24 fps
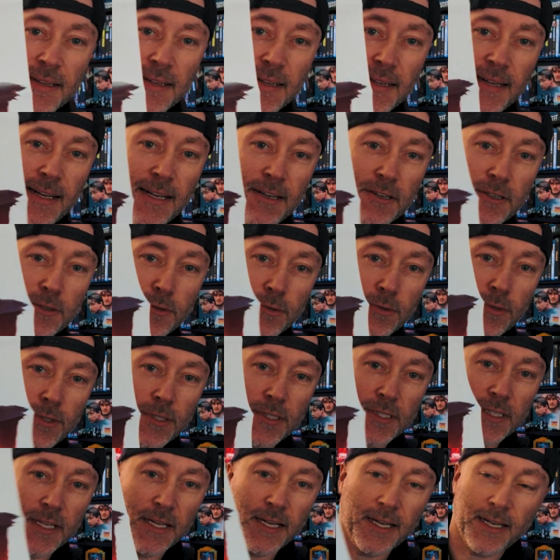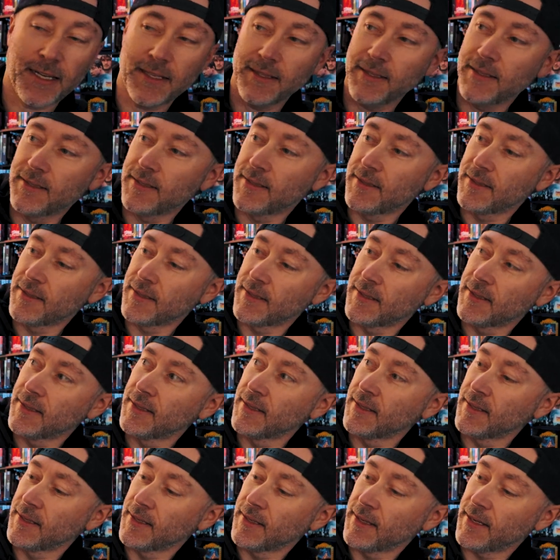How cool is that?
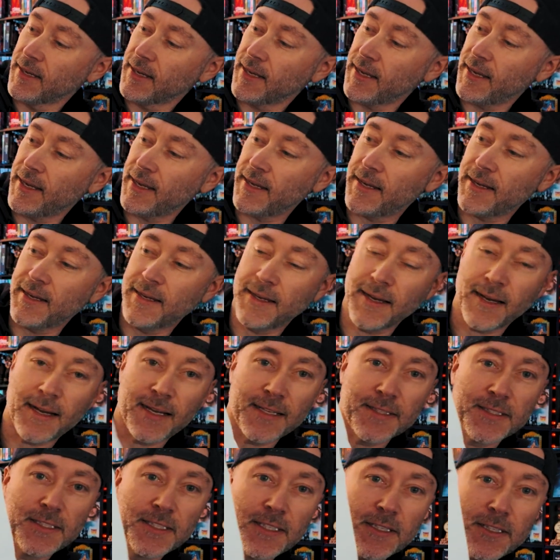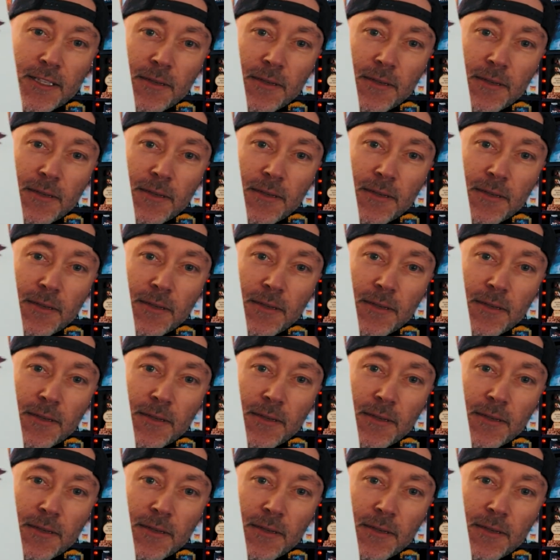A Godzilla